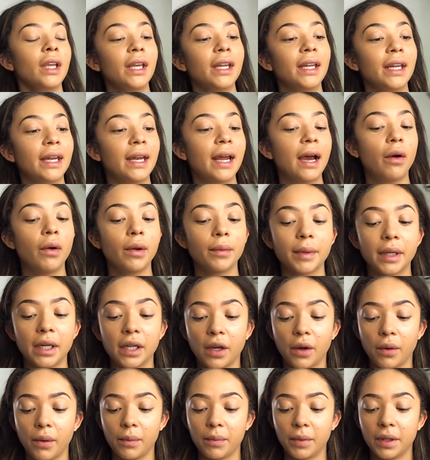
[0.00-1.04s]
Now I'm gonna
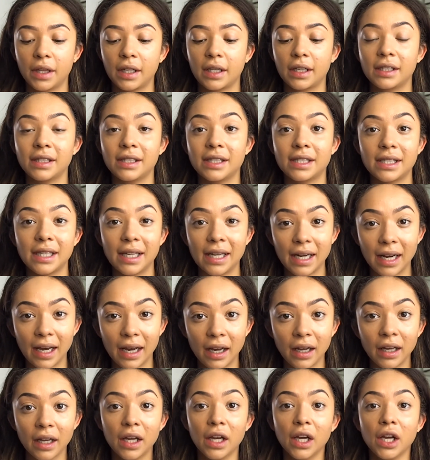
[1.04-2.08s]
go in with the
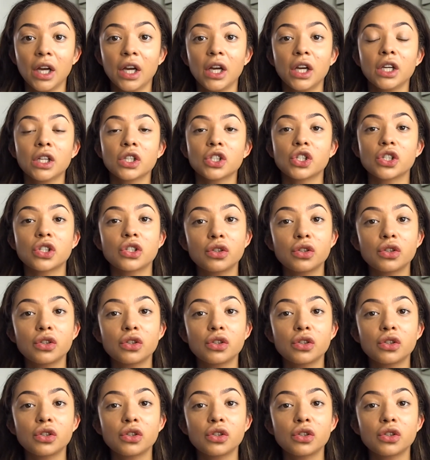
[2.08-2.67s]
concealer just